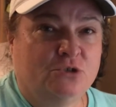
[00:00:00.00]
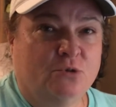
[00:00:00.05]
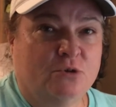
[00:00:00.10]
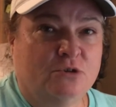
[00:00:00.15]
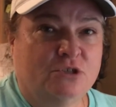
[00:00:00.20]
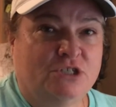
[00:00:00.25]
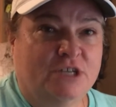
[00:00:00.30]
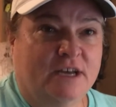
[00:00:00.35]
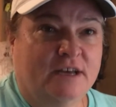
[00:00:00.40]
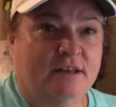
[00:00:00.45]

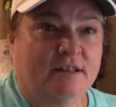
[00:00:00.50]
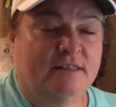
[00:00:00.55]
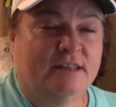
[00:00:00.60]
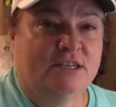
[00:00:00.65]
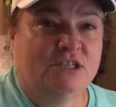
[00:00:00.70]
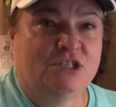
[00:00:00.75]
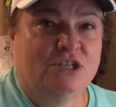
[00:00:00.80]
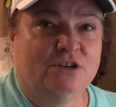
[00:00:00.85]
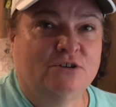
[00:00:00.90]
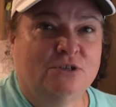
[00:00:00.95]
Georgia
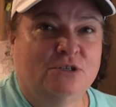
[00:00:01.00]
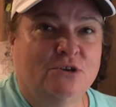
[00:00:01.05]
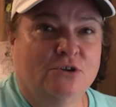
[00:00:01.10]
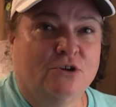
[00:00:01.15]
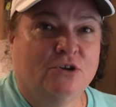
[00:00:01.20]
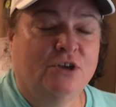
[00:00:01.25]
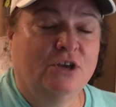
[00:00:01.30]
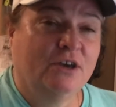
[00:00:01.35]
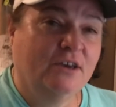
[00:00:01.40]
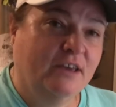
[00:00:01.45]
that shares
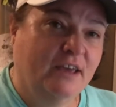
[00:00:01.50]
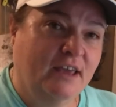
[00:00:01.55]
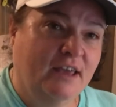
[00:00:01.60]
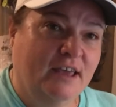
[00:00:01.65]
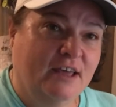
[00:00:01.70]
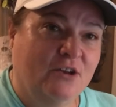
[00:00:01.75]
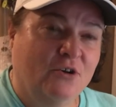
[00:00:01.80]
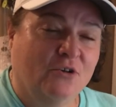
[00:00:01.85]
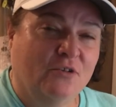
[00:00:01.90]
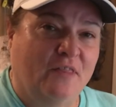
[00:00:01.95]
her
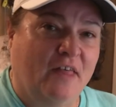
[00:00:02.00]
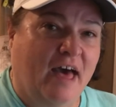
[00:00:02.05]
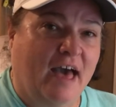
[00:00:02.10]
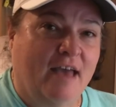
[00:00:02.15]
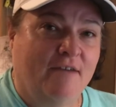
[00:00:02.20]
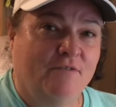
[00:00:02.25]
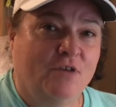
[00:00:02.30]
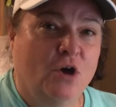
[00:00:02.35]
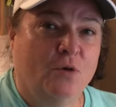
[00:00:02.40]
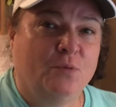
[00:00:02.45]
cooking and her
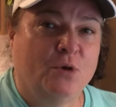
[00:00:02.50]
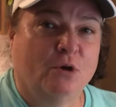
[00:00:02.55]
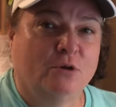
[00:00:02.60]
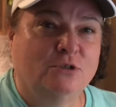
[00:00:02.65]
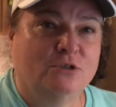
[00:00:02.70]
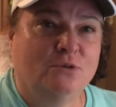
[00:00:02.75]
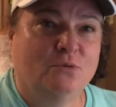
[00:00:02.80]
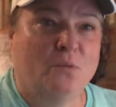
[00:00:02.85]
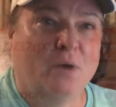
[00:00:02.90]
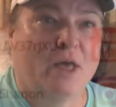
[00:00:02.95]
life. Hope y'all
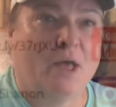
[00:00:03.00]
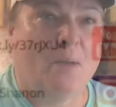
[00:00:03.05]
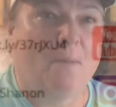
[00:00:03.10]
are doing well.